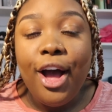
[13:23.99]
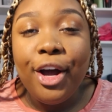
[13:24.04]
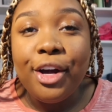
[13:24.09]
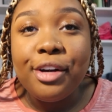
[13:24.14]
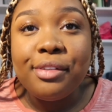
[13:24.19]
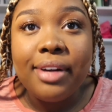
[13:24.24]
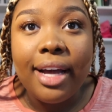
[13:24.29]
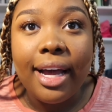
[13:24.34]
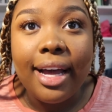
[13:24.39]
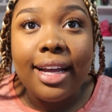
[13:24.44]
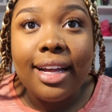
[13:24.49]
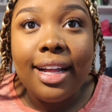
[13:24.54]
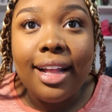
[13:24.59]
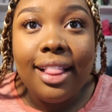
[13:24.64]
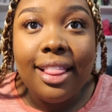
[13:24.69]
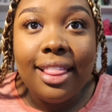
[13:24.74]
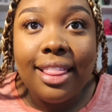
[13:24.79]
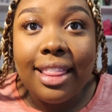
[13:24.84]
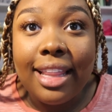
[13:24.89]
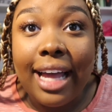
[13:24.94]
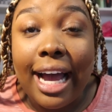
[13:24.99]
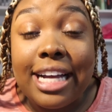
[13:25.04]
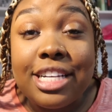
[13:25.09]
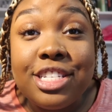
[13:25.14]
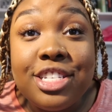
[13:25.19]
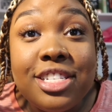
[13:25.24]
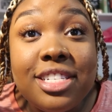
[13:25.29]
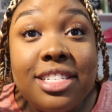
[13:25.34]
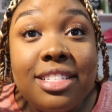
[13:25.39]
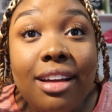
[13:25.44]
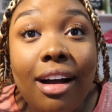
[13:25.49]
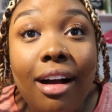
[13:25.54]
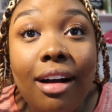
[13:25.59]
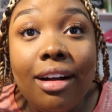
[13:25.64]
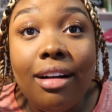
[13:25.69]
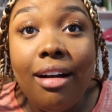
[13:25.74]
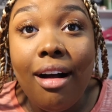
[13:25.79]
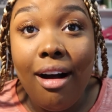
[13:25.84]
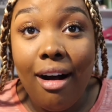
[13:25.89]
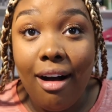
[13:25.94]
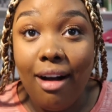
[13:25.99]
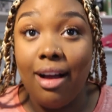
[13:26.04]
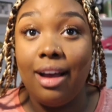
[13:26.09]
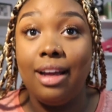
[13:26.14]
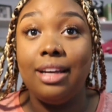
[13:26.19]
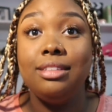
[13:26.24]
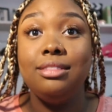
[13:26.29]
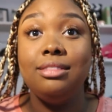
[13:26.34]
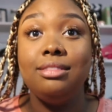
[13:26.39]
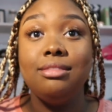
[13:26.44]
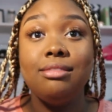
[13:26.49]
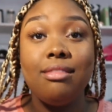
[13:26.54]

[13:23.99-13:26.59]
Okay, lashes are on.